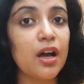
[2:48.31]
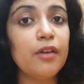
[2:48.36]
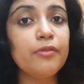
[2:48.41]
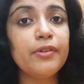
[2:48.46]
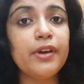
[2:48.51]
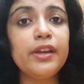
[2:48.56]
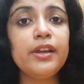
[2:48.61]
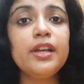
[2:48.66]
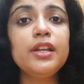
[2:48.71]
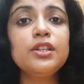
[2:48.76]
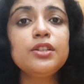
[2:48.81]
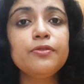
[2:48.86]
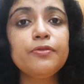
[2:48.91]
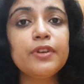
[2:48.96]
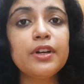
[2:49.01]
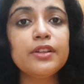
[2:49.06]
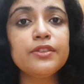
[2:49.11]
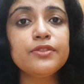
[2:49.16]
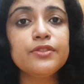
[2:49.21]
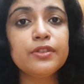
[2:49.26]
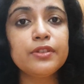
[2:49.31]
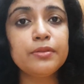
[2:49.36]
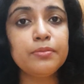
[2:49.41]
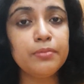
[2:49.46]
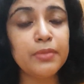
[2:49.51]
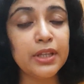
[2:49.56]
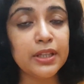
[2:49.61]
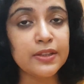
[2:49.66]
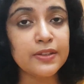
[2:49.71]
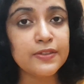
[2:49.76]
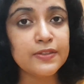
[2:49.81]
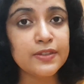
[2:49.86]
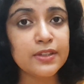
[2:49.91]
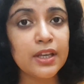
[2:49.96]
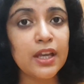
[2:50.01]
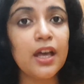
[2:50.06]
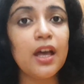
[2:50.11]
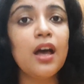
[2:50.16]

A variant of concern means